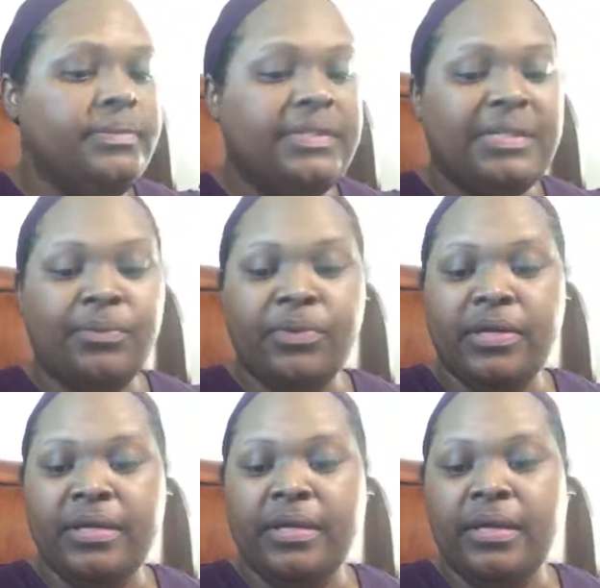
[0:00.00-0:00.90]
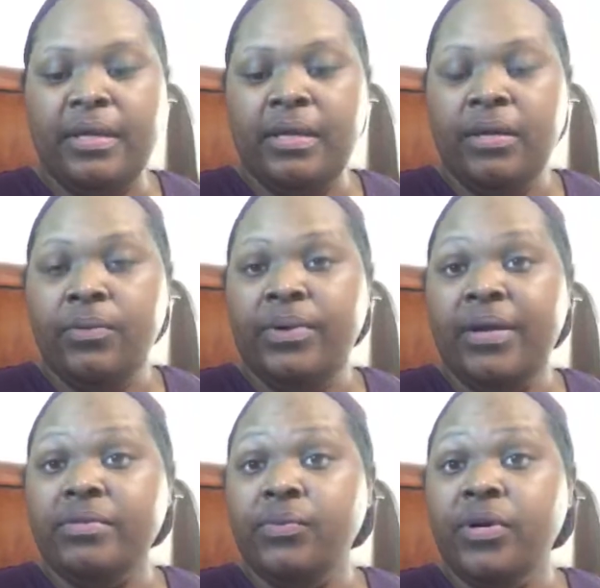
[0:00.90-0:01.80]
Someone, when
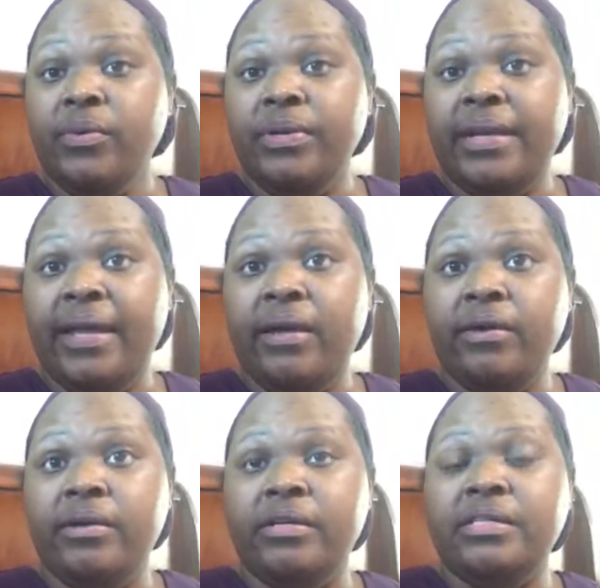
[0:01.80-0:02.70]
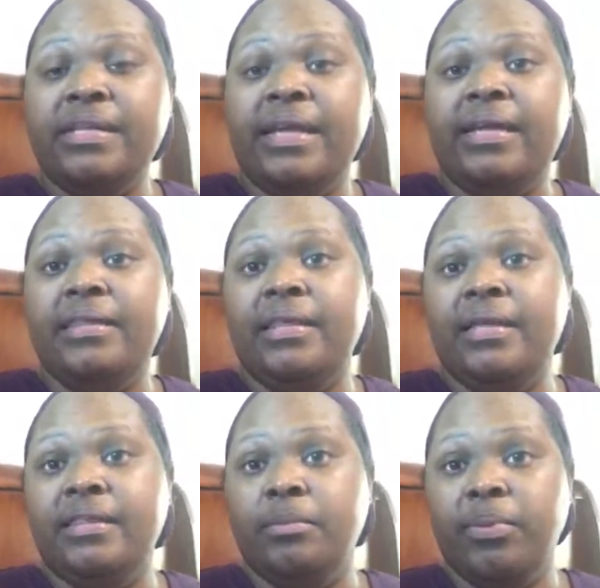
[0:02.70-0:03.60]
I was at work one day, I heard her saying
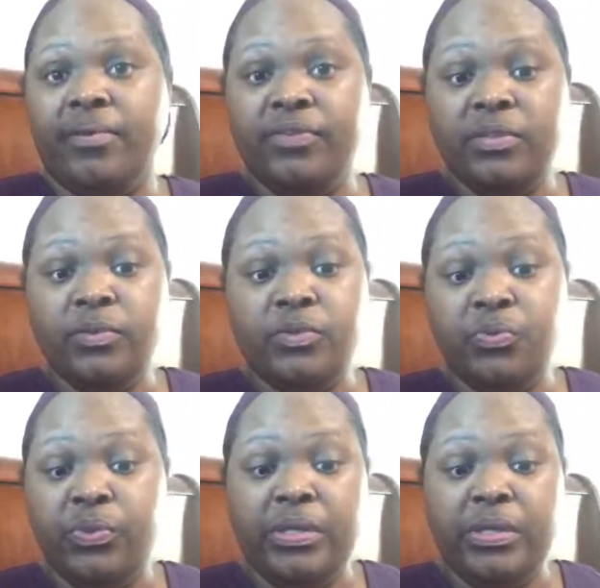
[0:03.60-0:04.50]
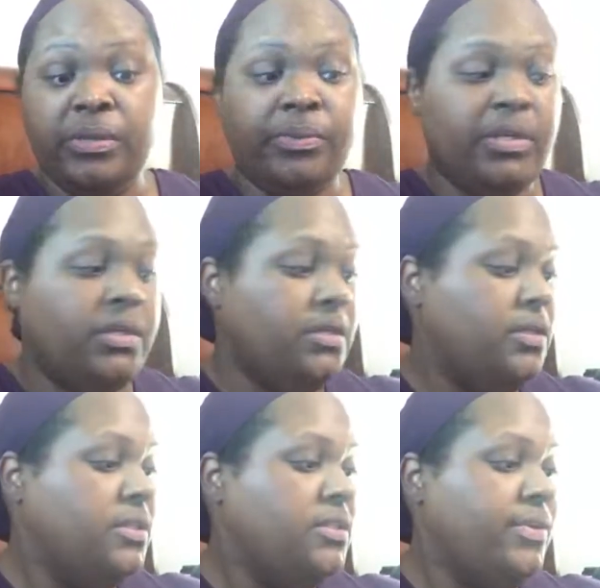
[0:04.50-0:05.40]
that the breakfast was really, really
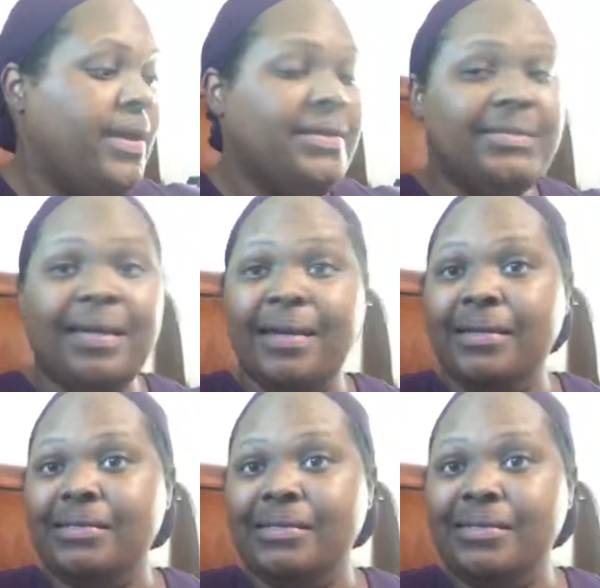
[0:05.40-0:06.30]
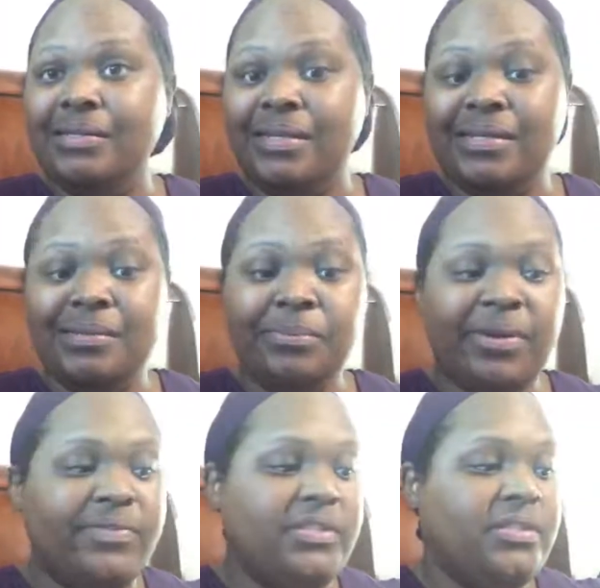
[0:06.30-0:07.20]
good. So I decided to get some
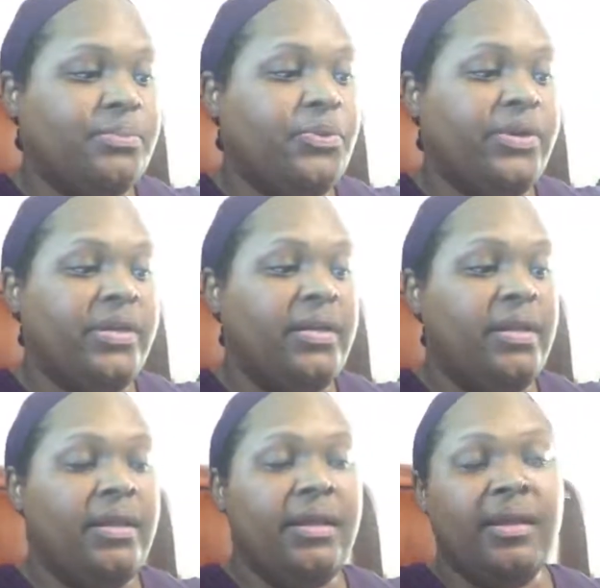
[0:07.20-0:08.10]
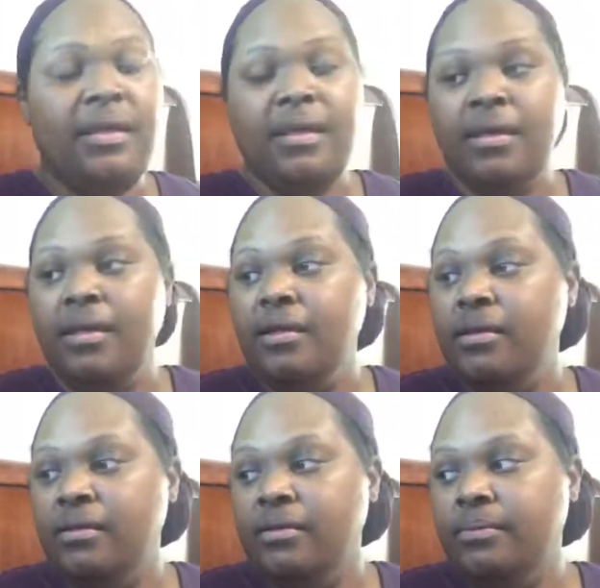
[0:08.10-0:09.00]
breakfast this morning.
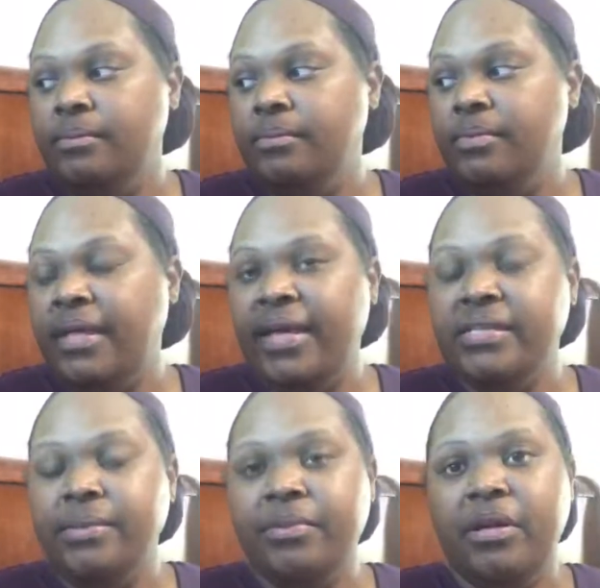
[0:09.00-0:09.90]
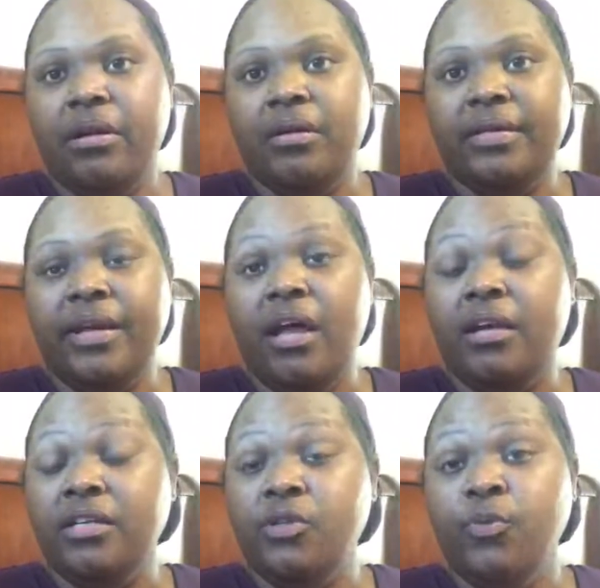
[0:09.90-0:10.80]
They had something called, they
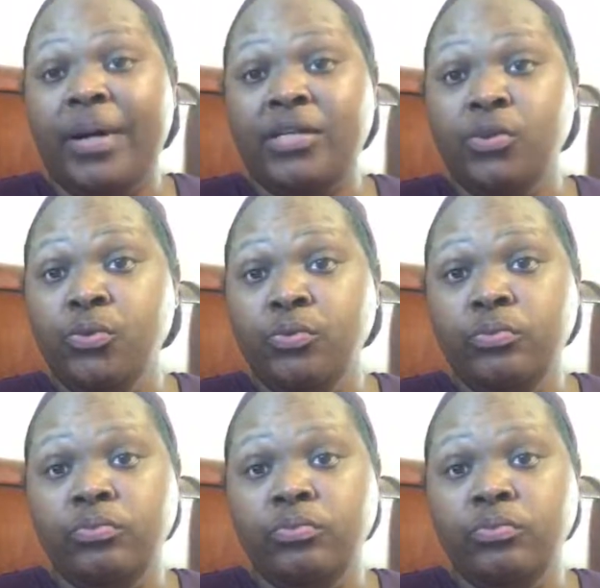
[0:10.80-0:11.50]
call it a 2x2.